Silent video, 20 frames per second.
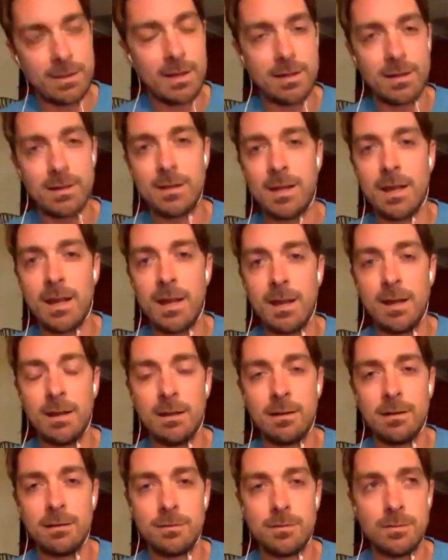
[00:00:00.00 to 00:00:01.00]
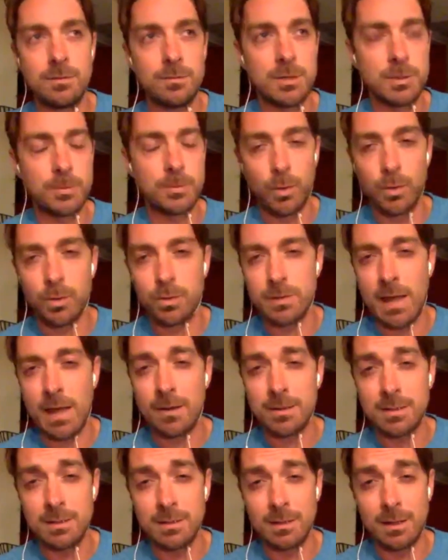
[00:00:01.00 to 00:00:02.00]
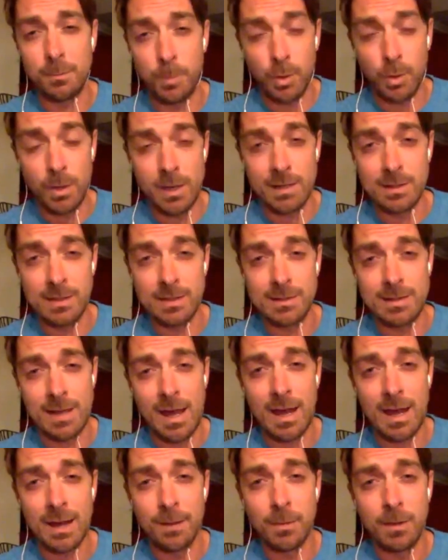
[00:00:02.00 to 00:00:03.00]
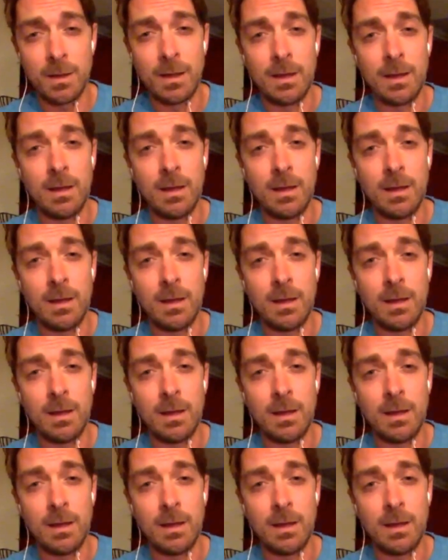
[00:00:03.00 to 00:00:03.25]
at the end of the day just boiled down to like putting in the time.